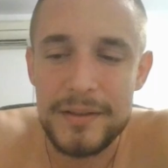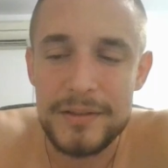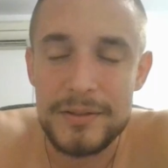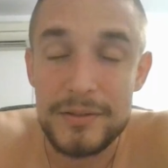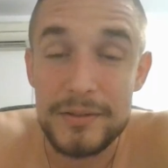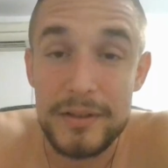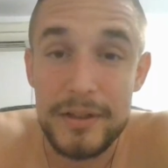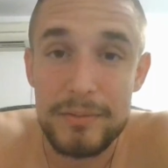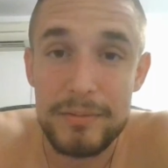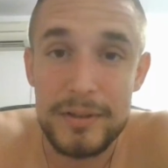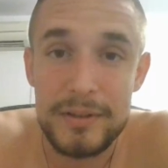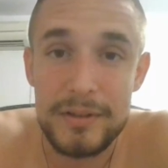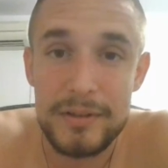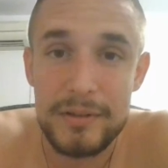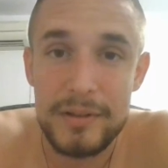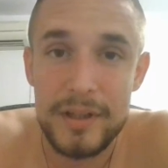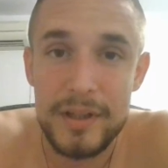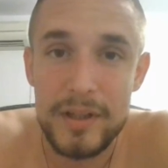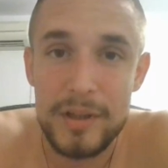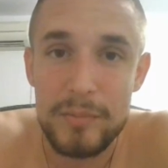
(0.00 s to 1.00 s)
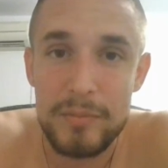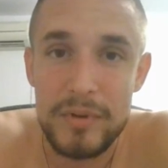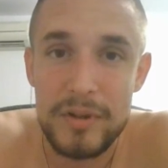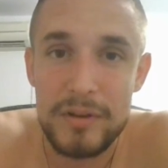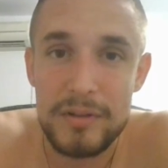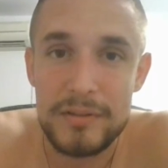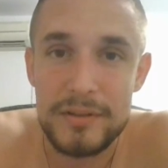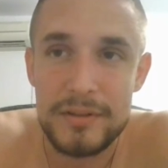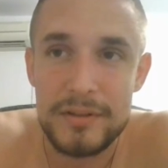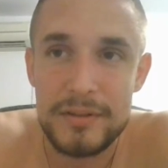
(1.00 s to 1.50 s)
Today we're talking
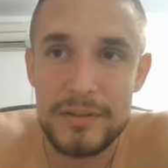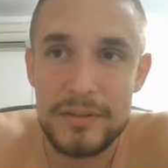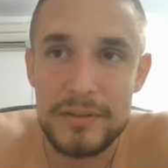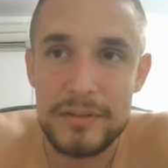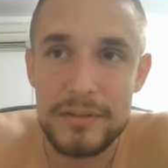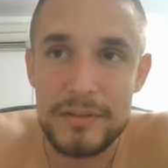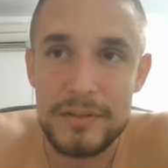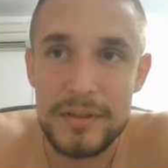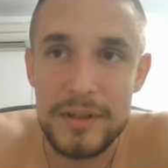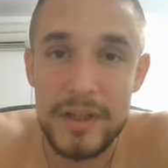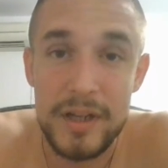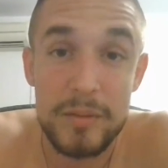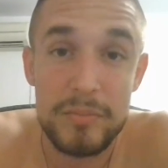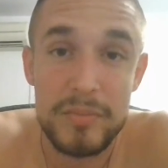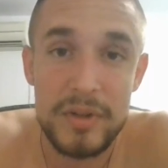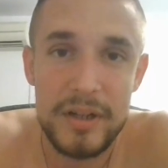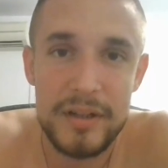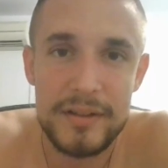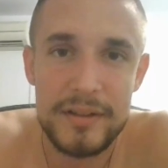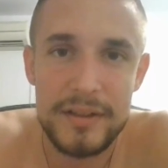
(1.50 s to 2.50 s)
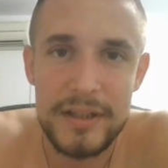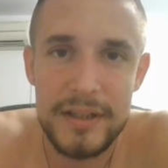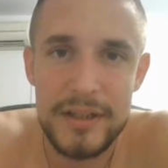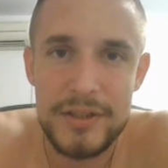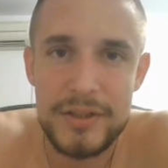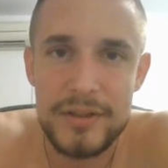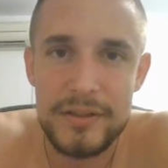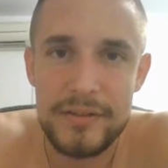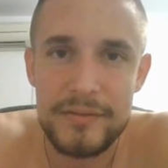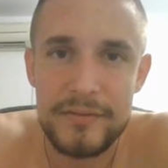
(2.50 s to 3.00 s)
about the number and the
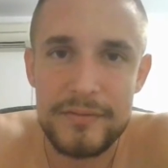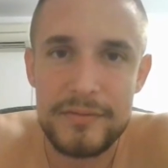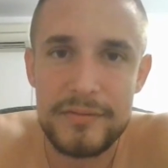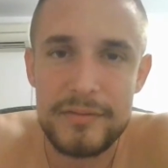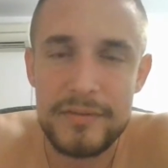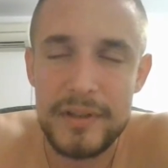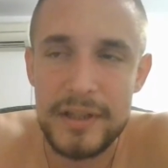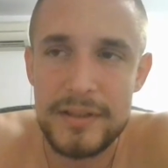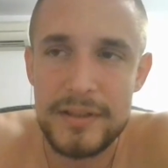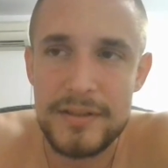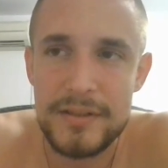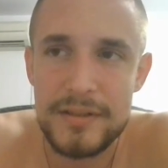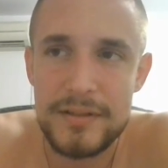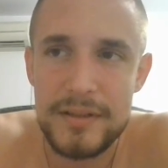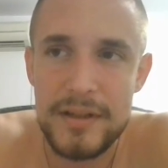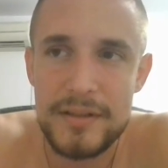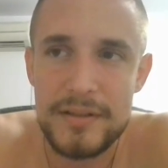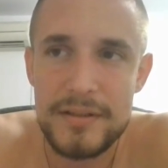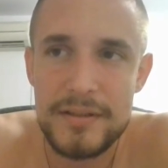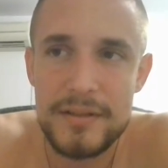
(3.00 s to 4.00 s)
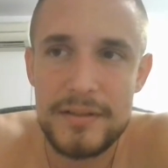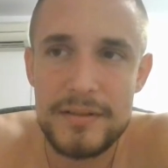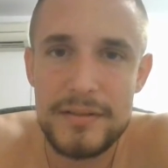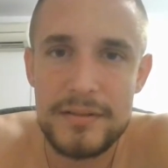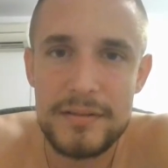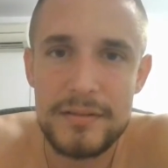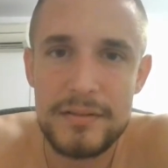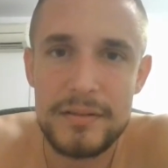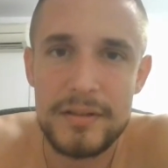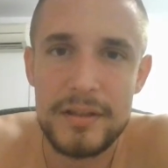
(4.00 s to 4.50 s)
nature of
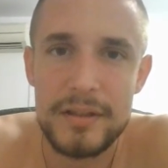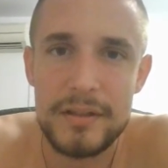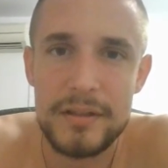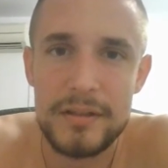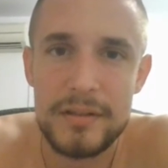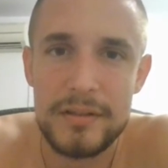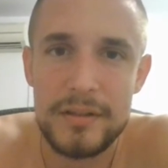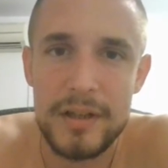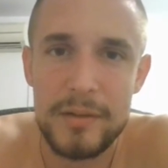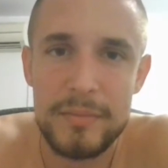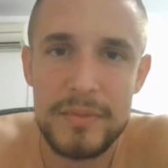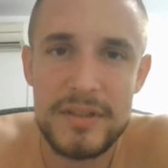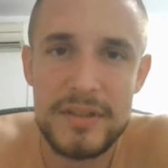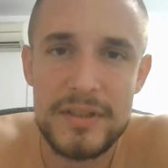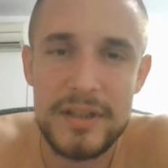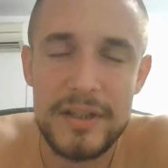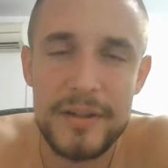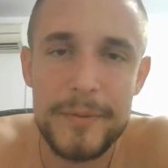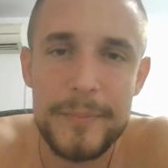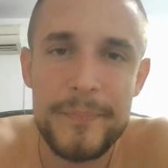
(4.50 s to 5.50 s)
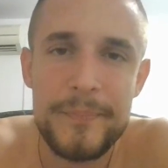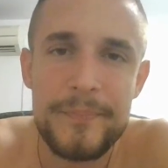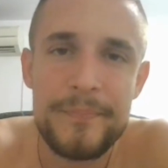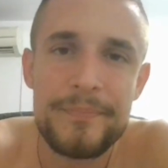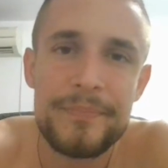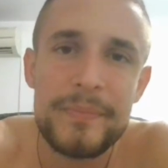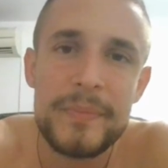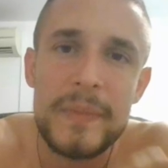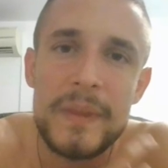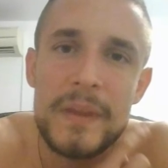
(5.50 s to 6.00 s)
exercises in arm wrestling.
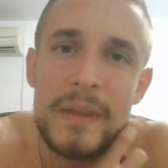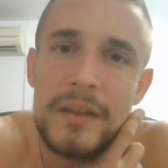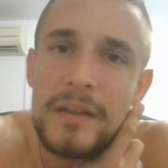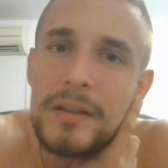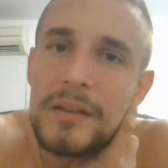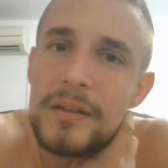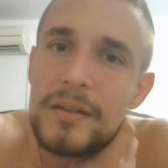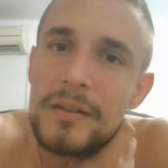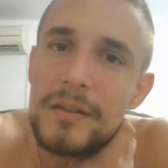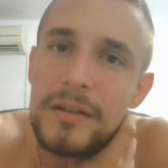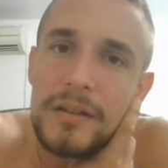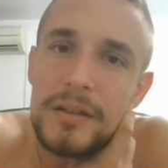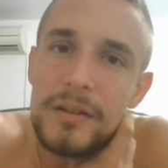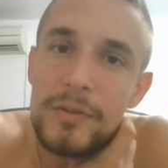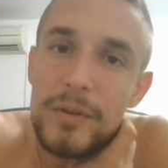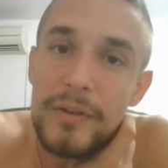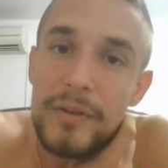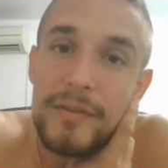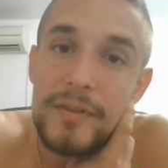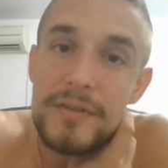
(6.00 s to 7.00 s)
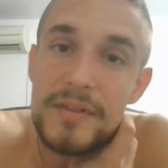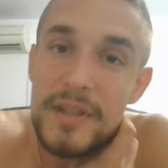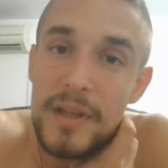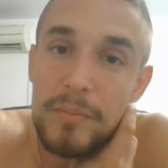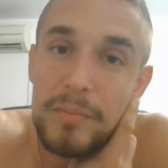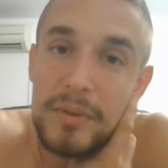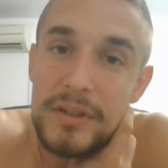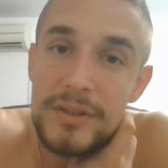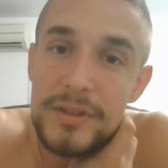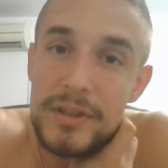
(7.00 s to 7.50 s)
We've
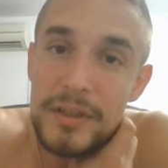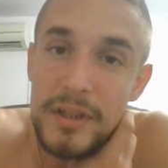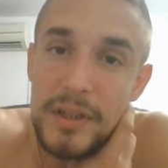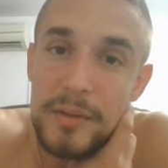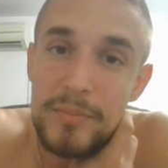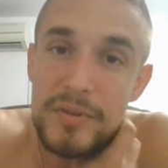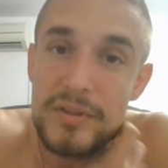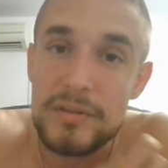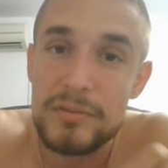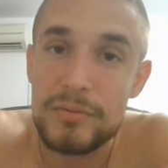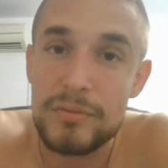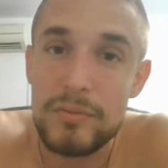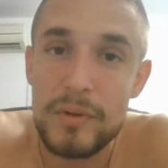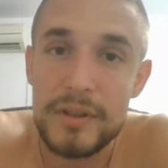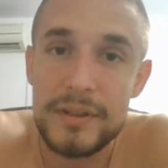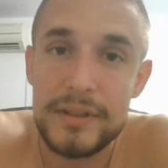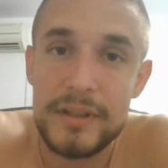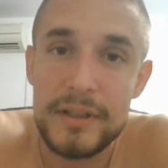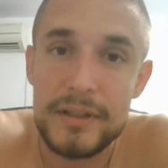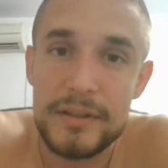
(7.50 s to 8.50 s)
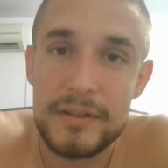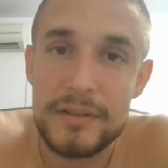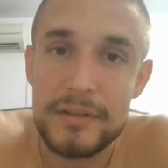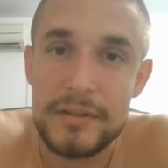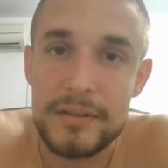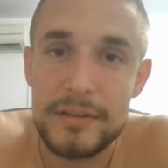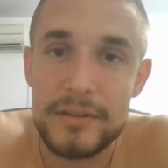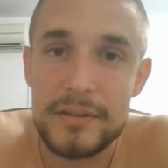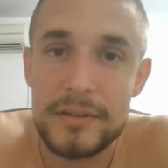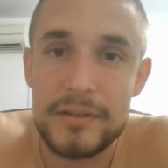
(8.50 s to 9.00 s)
established in episode 1
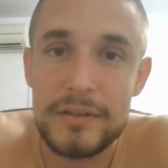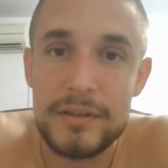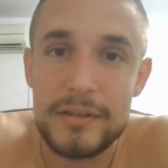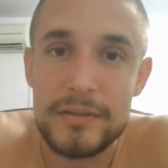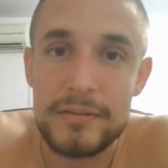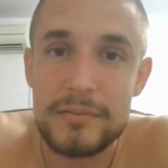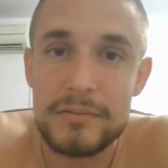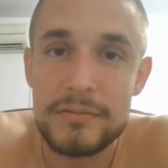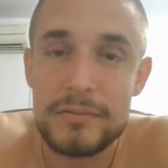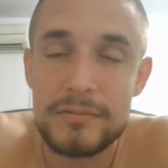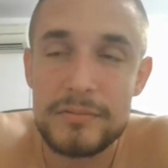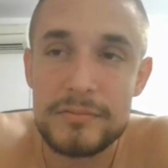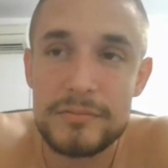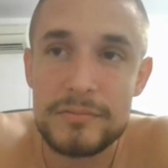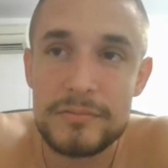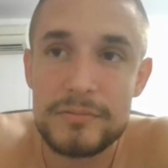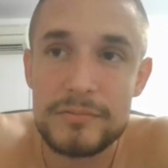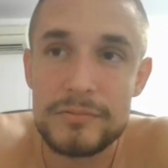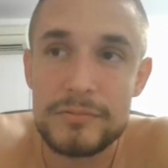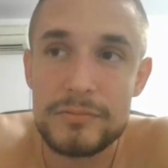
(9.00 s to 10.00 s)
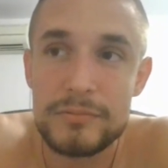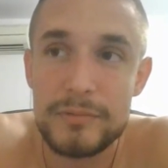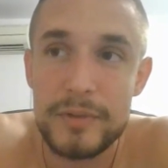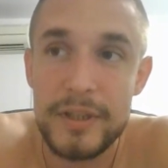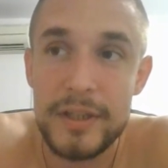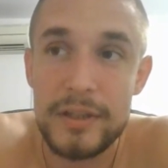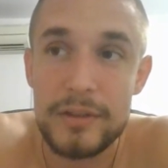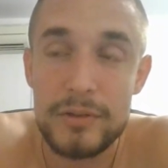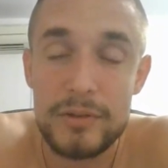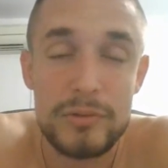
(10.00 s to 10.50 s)
that
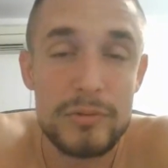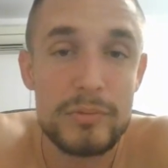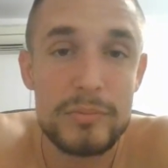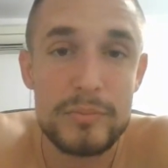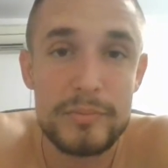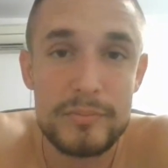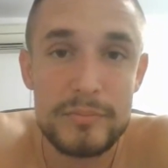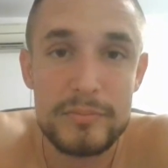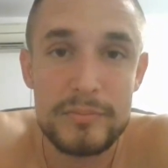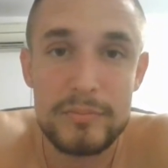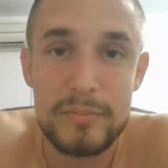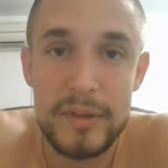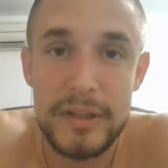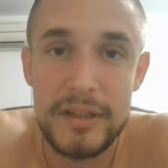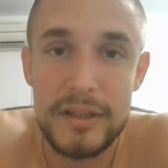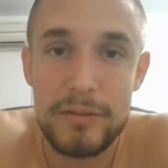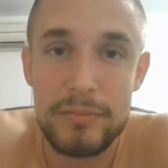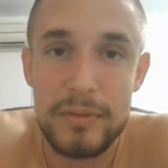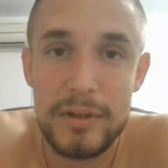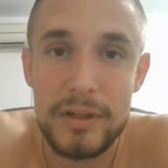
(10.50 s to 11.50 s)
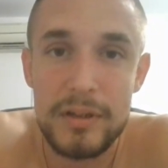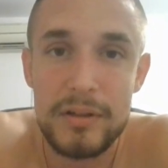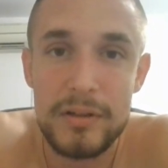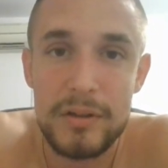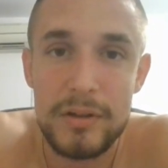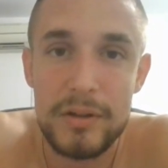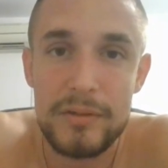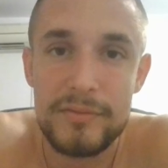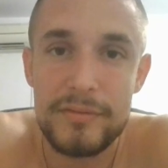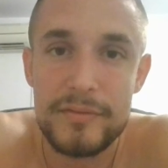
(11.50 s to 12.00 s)
we can do pretty well
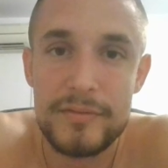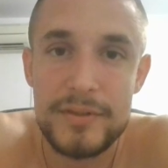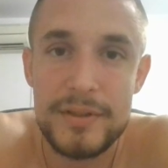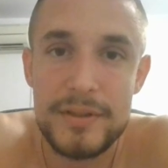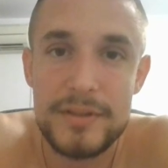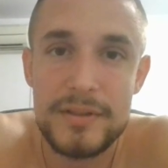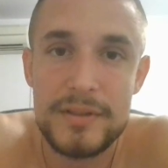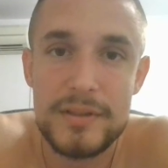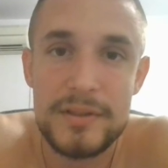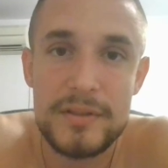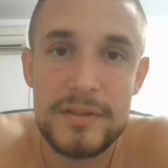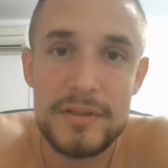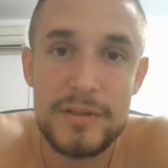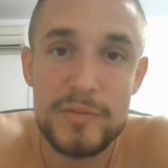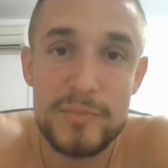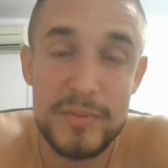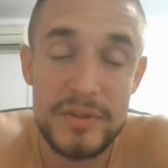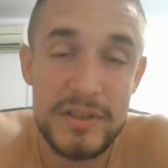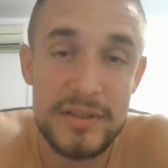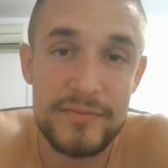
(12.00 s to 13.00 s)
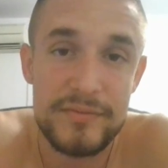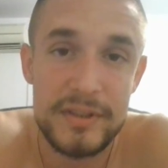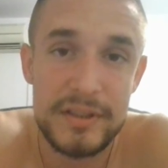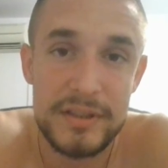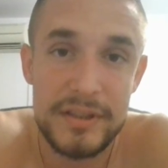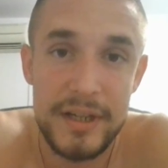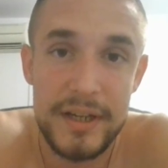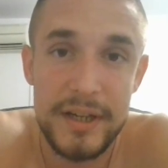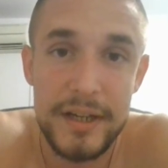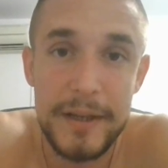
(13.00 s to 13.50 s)
off of just
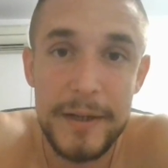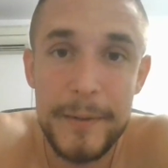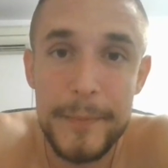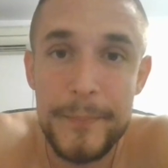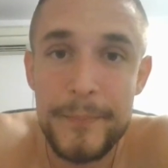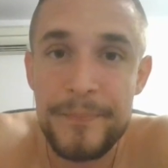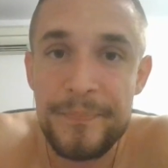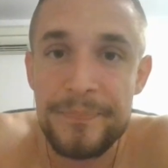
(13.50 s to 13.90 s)
specific training,